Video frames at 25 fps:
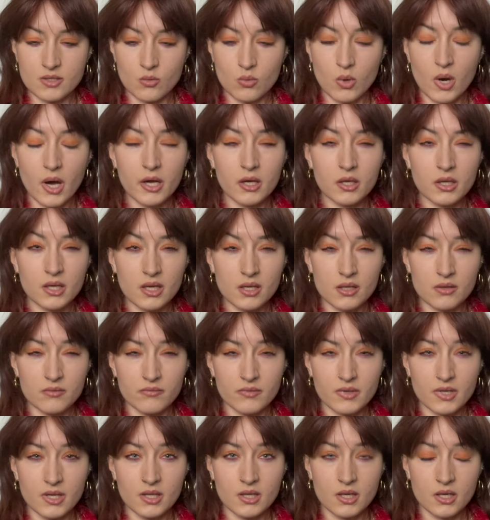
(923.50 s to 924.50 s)
quite incon
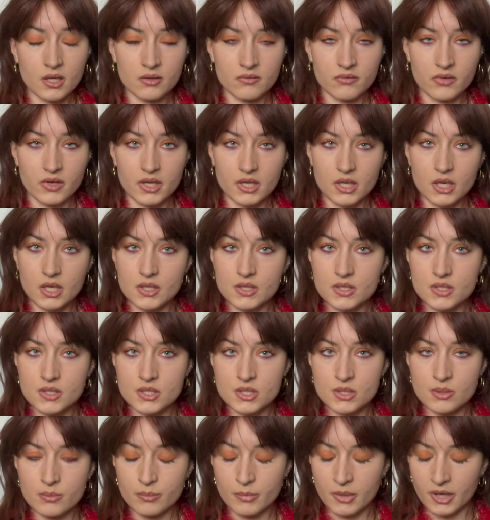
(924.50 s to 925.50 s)
inconvenient
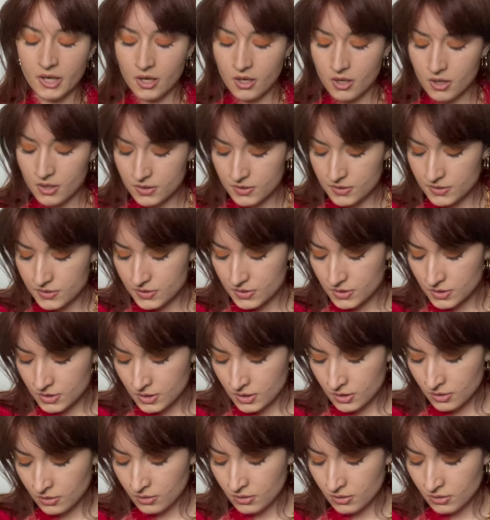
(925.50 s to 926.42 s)
because